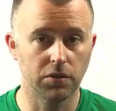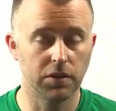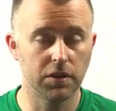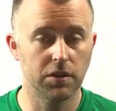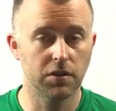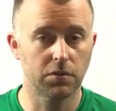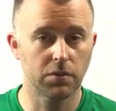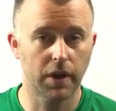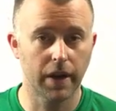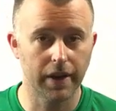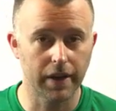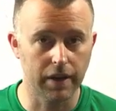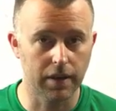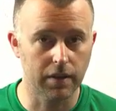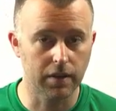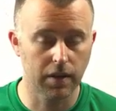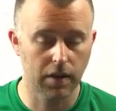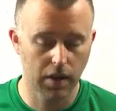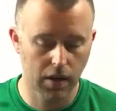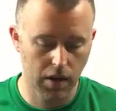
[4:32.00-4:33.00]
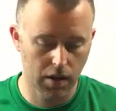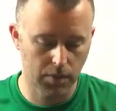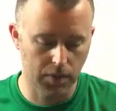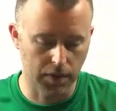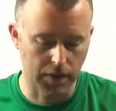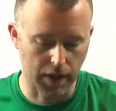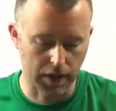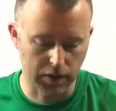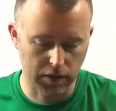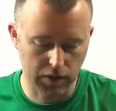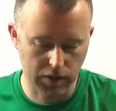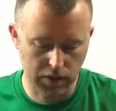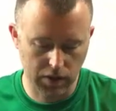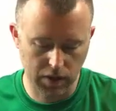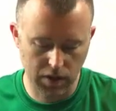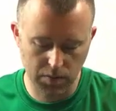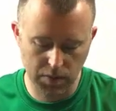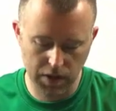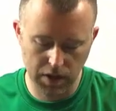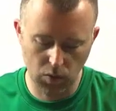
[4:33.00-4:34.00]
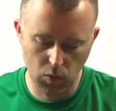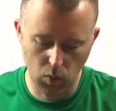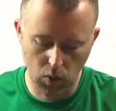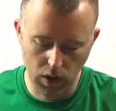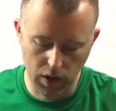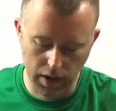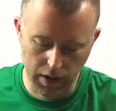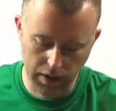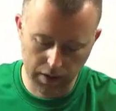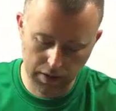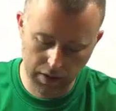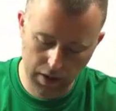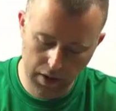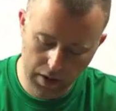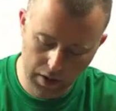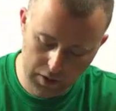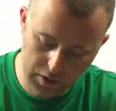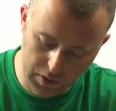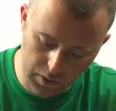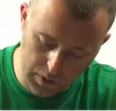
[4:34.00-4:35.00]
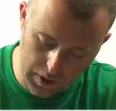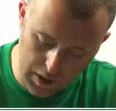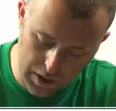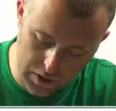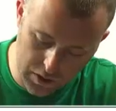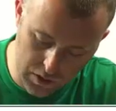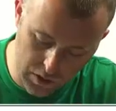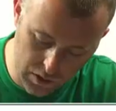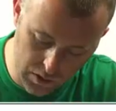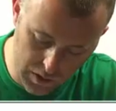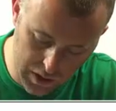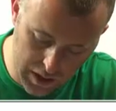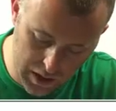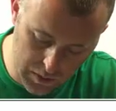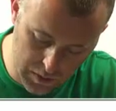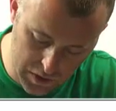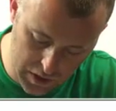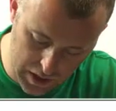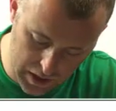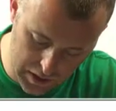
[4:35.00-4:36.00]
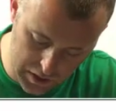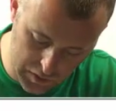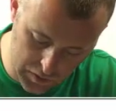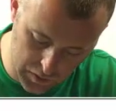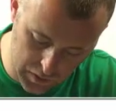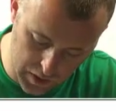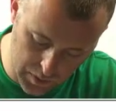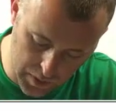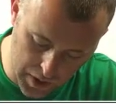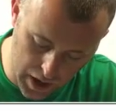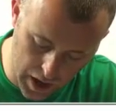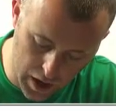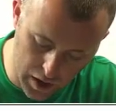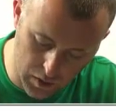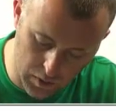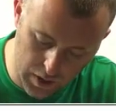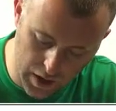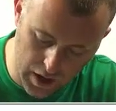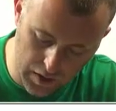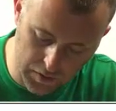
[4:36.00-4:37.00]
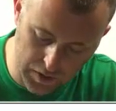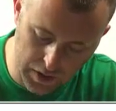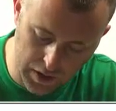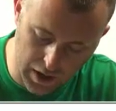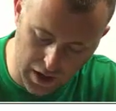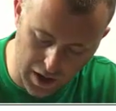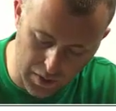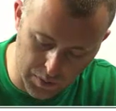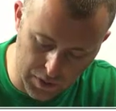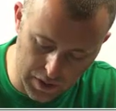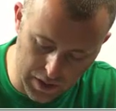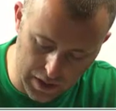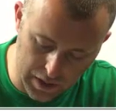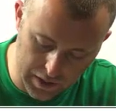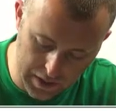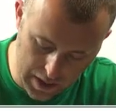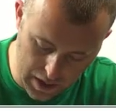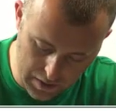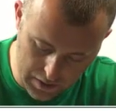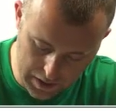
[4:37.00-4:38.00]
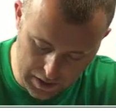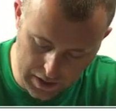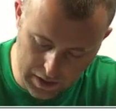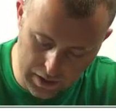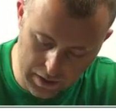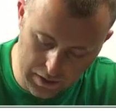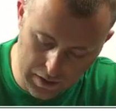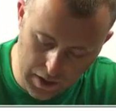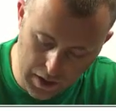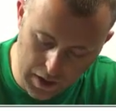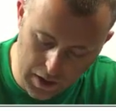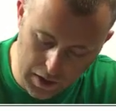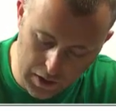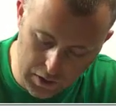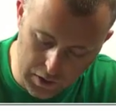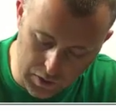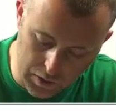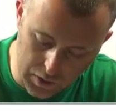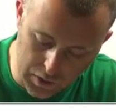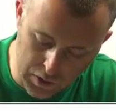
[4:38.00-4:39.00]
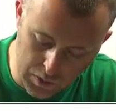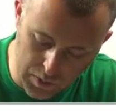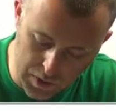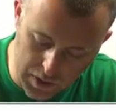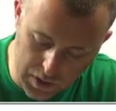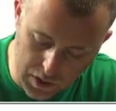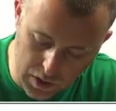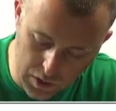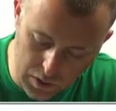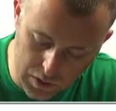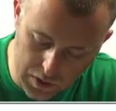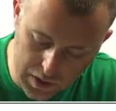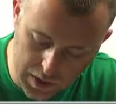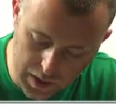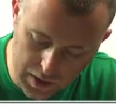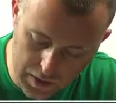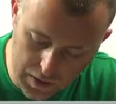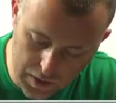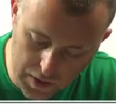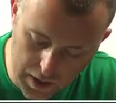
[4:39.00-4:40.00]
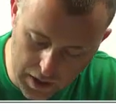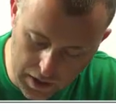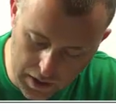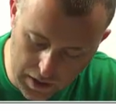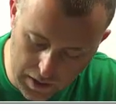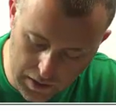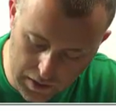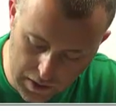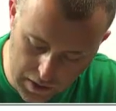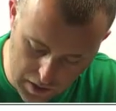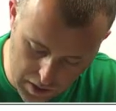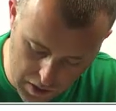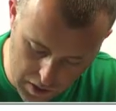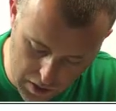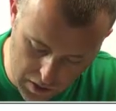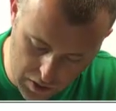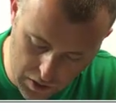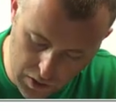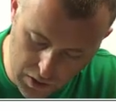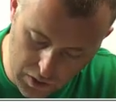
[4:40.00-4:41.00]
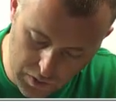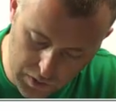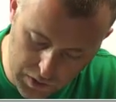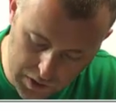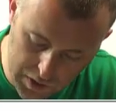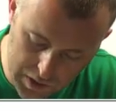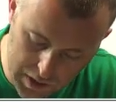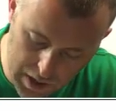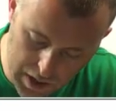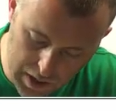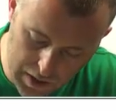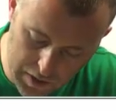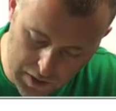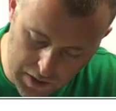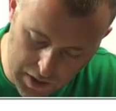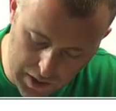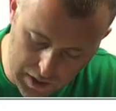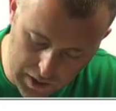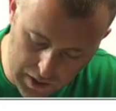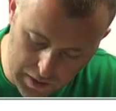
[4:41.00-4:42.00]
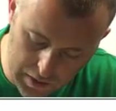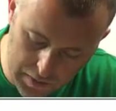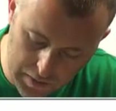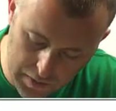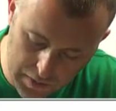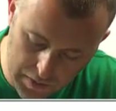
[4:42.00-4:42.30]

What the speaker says: need to write it, but that's just going to be 1. So when I do keep change flip, I don't have to copy that down again. So this will be cosine theta over sine theta